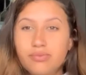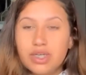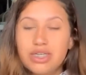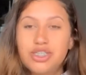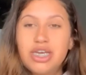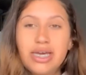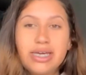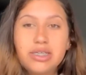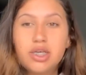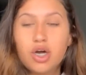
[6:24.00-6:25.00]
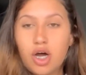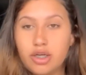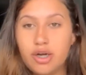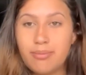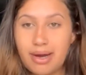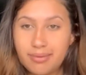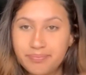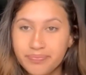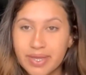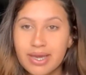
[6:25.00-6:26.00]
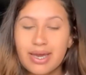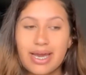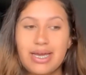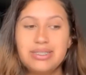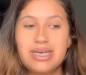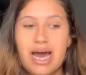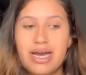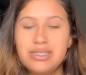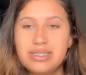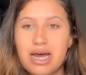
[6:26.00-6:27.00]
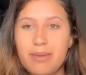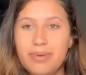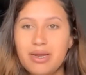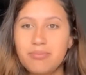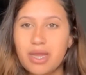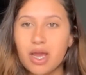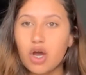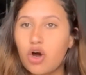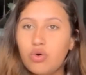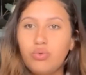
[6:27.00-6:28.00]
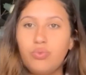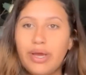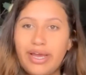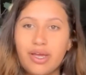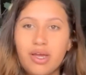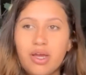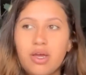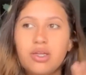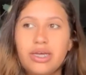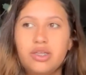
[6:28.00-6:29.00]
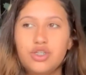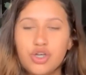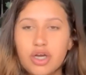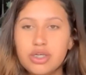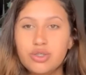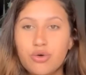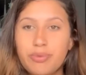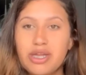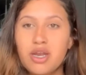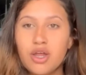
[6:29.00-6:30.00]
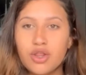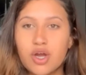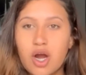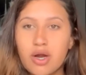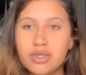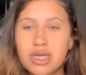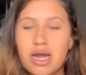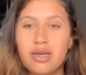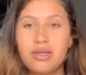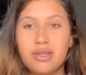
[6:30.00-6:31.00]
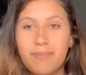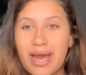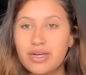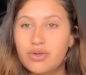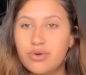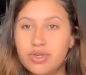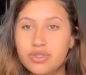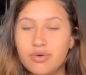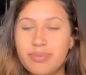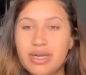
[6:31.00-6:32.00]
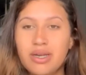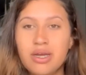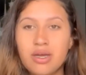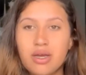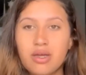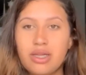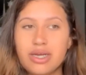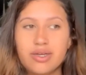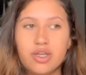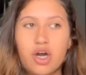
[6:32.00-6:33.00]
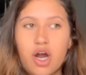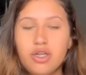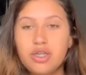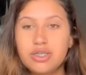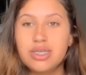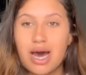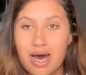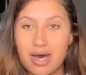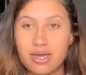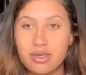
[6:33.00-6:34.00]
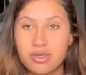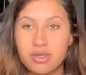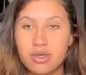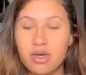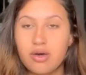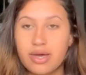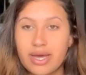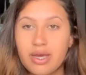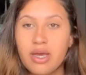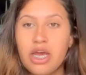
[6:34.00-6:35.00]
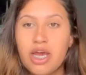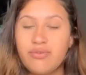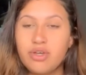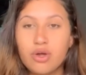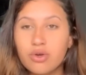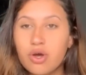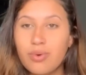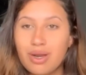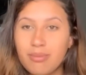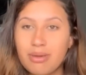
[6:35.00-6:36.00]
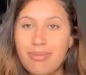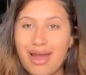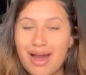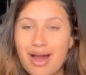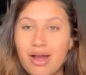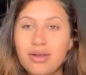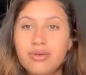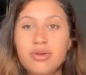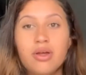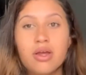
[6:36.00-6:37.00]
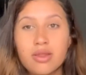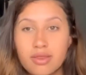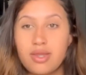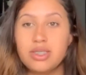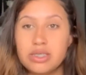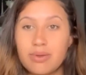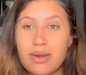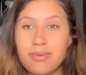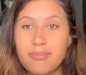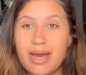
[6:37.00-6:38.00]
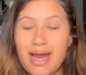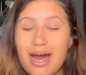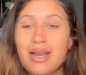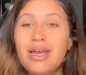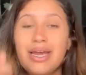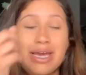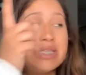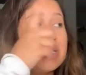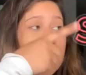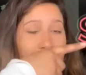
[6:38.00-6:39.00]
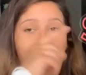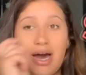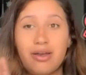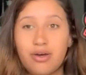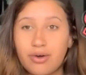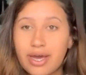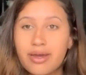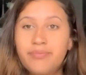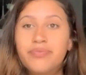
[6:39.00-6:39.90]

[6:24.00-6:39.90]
she is calling her mom, and I stop and I'm like, oh wait, like the trunk is open, the car is on, the back door is open, like the car looks hot. Okay, if you don't know what I mean by hot, this is what I mean by hot. It's hot. Okay,